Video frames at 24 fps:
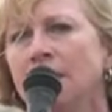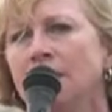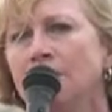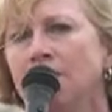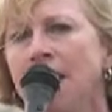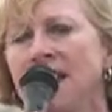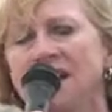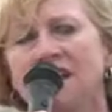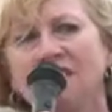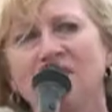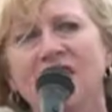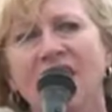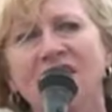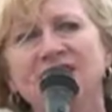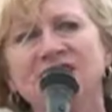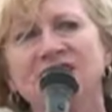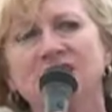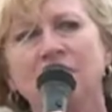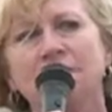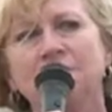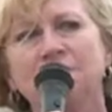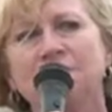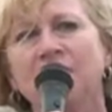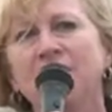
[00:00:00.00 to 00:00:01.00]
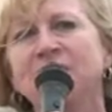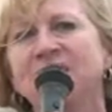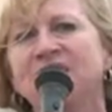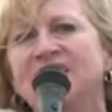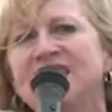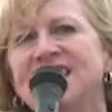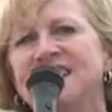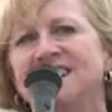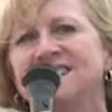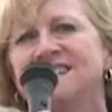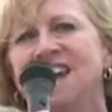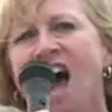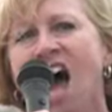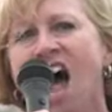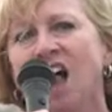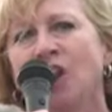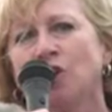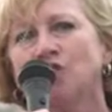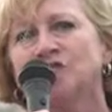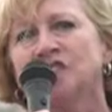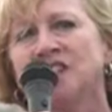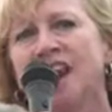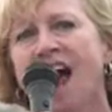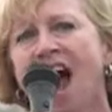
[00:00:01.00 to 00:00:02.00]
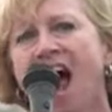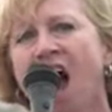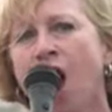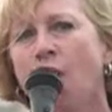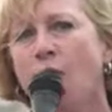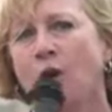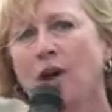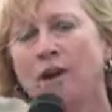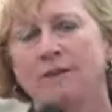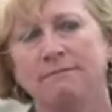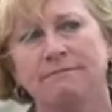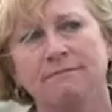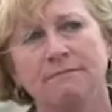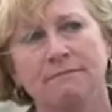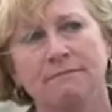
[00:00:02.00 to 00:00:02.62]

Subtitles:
make less than $15 an hour.